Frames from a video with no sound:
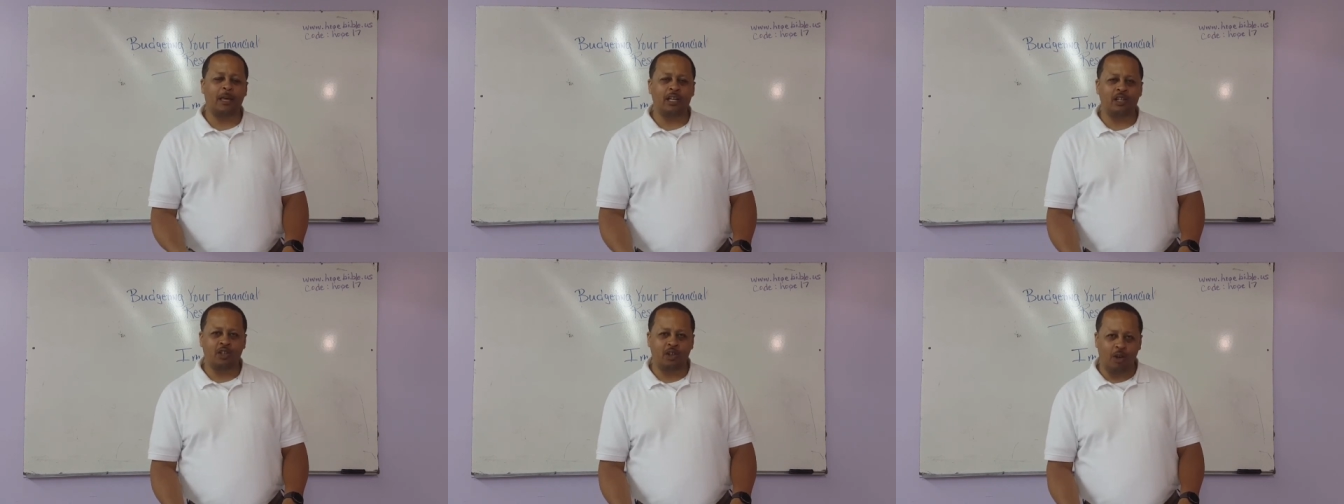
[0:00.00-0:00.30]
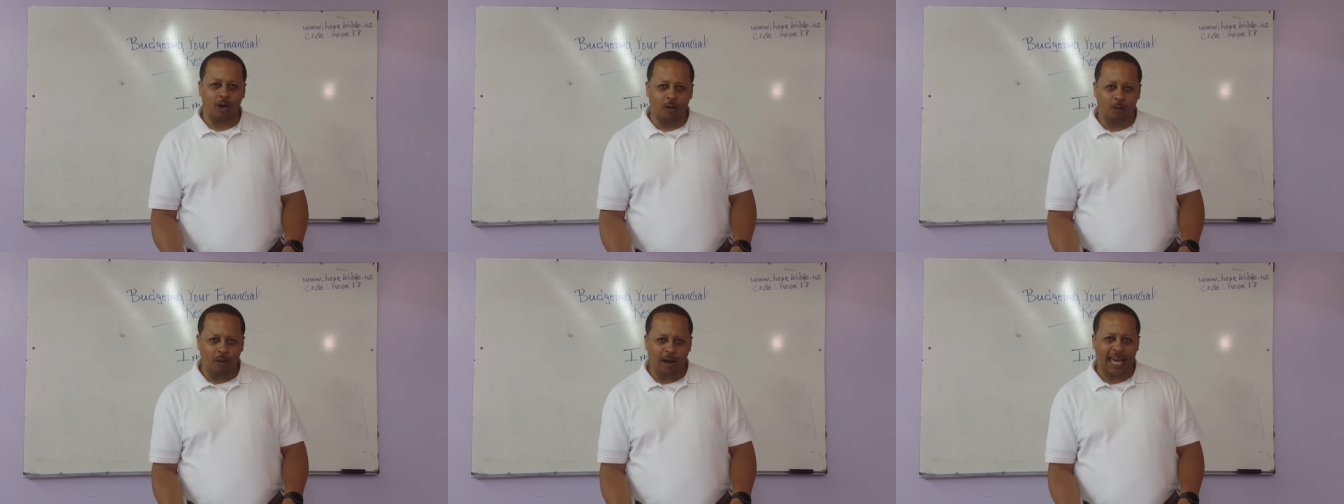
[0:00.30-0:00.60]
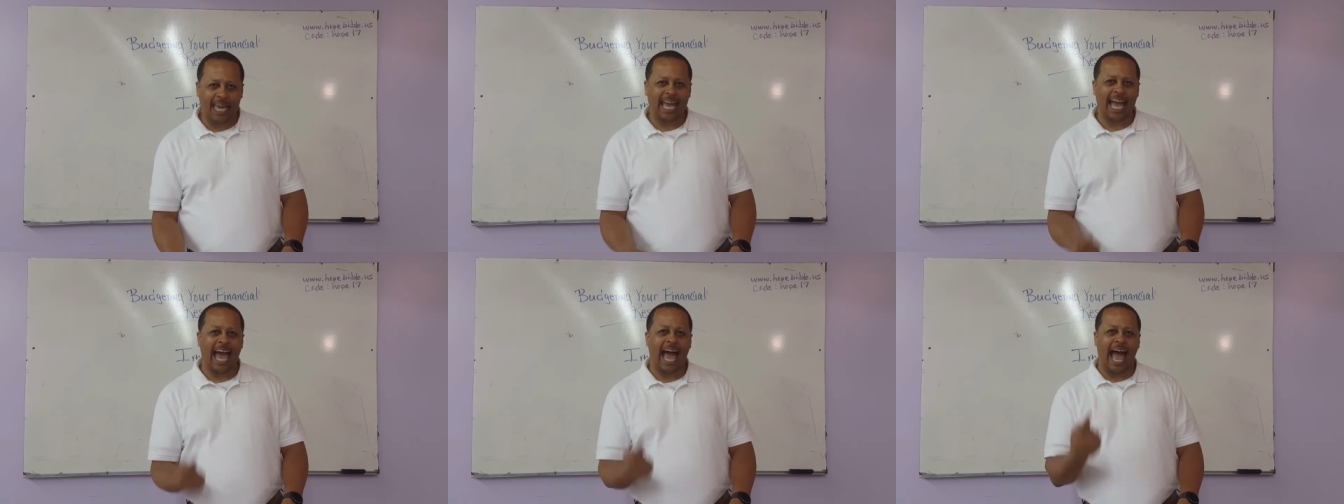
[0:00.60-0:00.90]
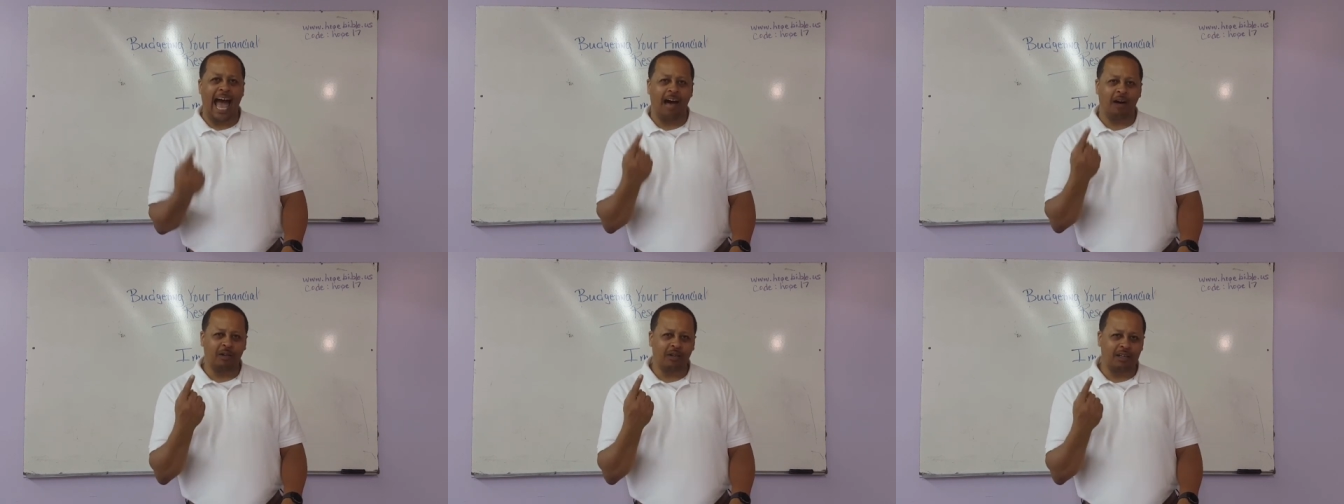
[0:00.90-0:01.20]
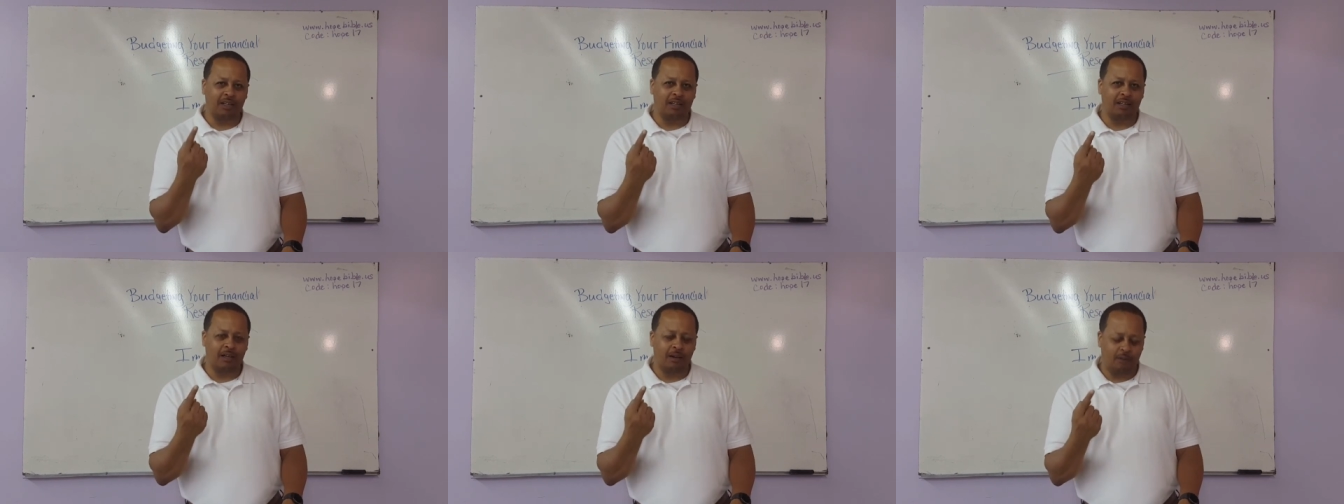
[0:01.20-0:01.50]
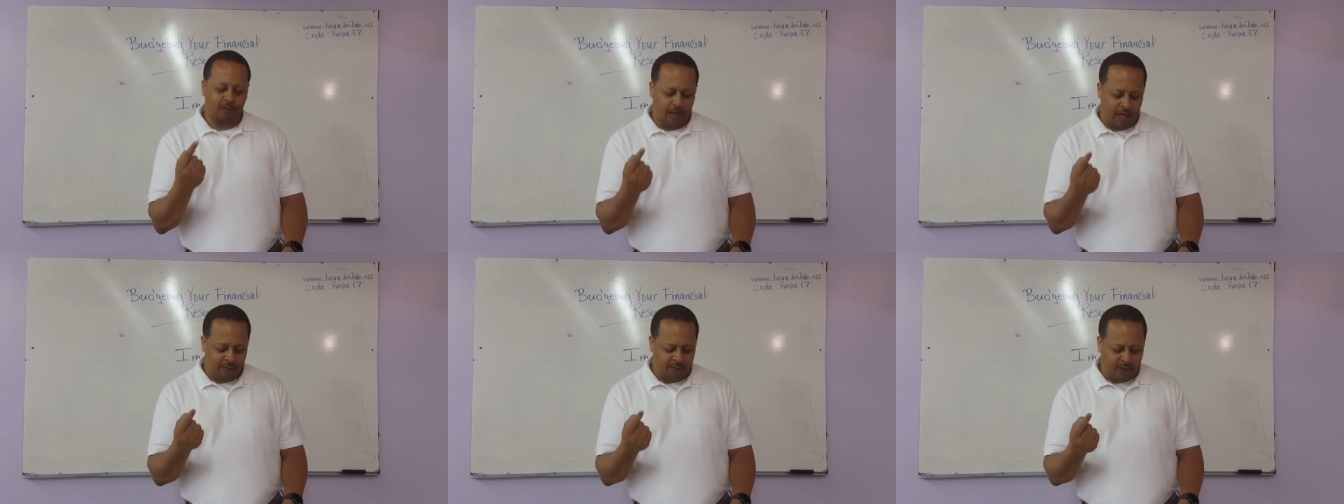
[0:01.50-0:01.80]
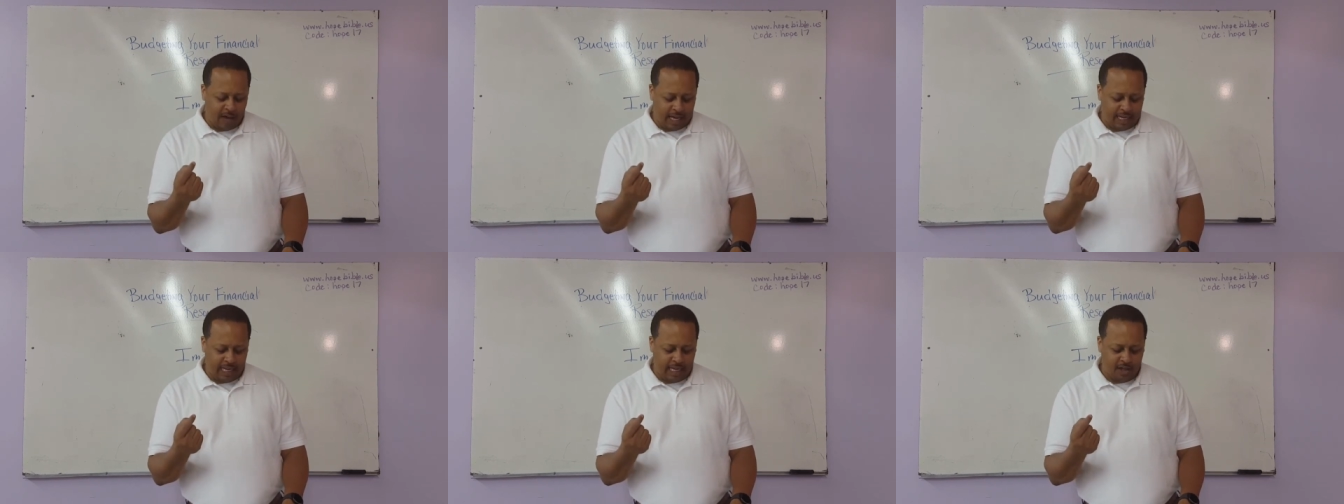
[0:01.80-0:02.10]
is your way out of a
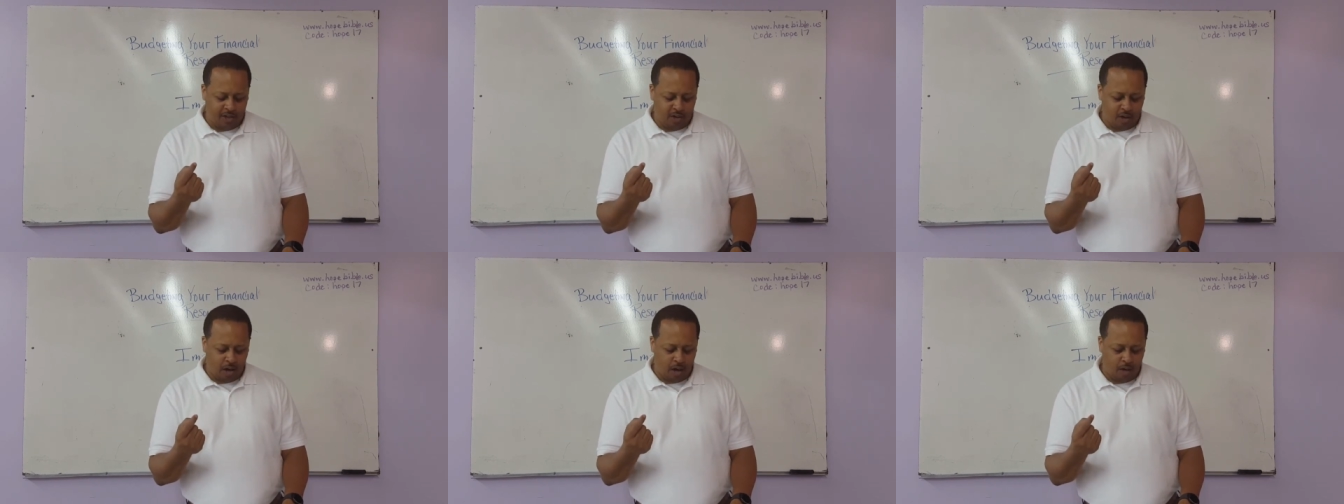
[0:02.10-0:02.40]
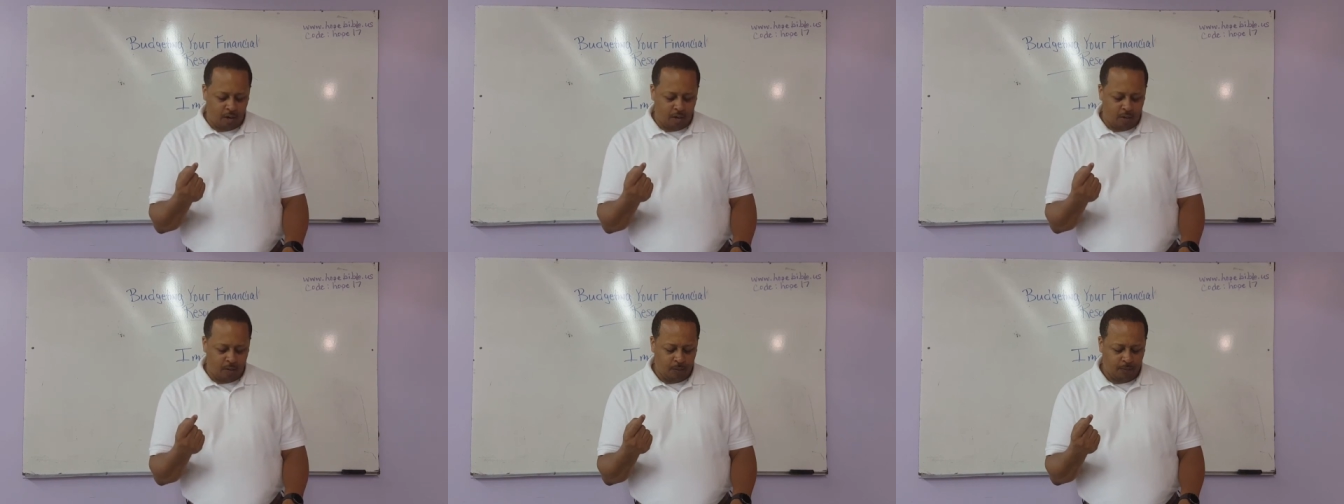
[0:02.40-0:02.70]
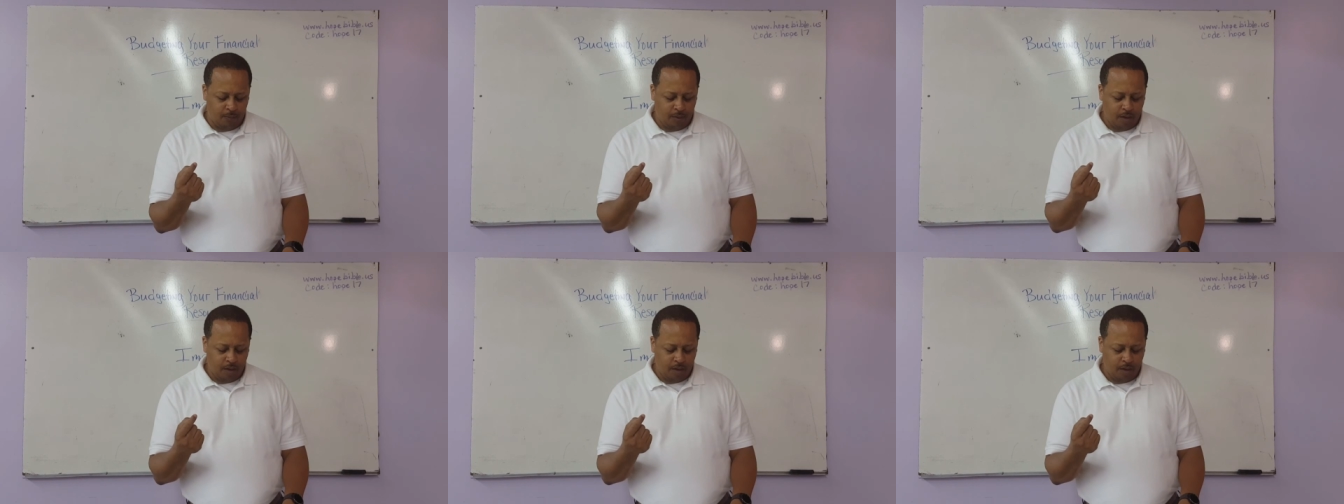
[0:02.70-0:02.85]
financial hole.